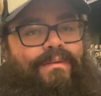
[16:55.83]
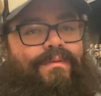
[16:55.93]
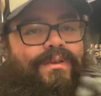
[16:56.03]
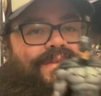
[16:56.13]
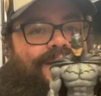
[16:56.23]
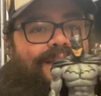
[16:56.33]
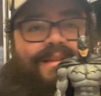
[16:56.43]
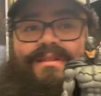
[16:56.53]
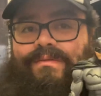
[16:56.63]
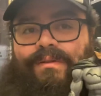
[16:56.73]
reviews like
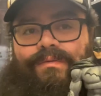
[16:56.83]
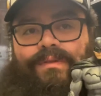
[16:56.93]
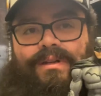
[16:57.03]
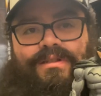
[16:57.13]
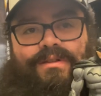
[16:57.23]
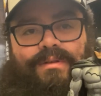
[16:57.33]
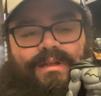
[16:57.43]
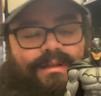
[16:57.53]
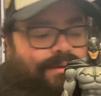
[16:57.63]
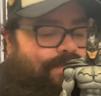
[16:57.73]
this, feel free to tune
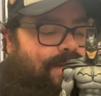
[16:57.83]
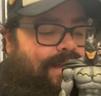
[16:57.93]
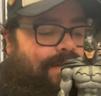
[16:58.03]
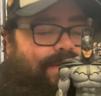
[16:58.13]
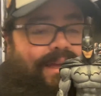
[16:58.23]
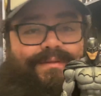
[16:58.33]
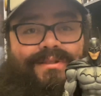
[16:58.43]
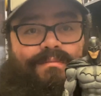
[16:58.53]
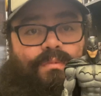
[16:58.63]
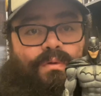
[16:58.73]
in. We have
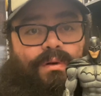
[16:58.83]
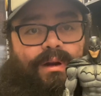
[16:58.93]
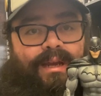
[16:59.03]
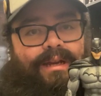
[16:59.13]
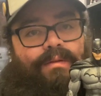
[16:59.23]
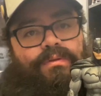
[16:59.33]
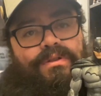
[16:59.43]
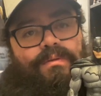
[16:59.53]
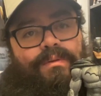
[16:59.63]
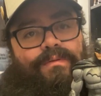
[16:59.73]
some more, and I will
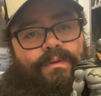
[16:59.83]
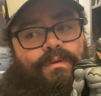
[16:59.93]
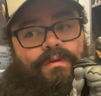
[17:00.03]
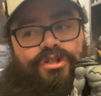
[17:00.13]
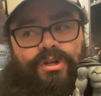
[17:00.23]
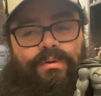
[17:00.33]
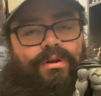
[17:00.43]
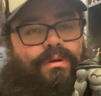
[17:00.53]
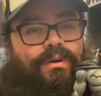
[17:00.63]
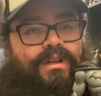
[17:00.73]
do one for
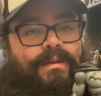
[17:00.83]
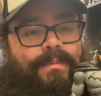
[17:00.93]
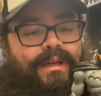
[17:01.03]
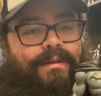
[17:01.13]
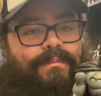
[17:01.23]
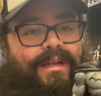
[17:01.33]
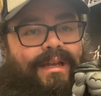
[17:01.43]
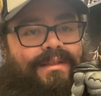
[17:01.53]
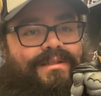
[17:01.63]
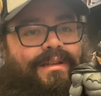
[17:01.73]
Joker coming up
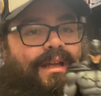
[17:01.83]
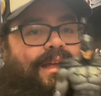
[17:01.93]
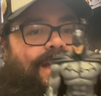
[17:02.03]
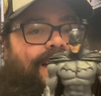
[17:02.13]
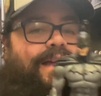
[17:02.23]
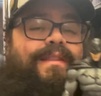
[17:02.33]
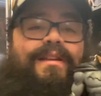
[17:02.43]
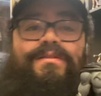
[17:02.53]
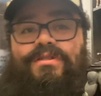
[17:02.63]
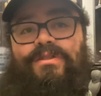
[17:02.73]
next.
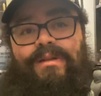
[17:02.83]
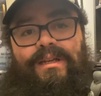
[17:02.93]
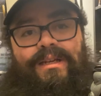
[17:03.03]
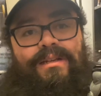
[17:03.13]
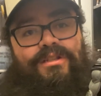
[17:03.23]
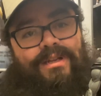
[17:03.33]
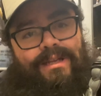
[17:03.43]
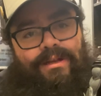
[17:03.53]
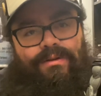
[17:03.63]
Thanks for tuning in, and check out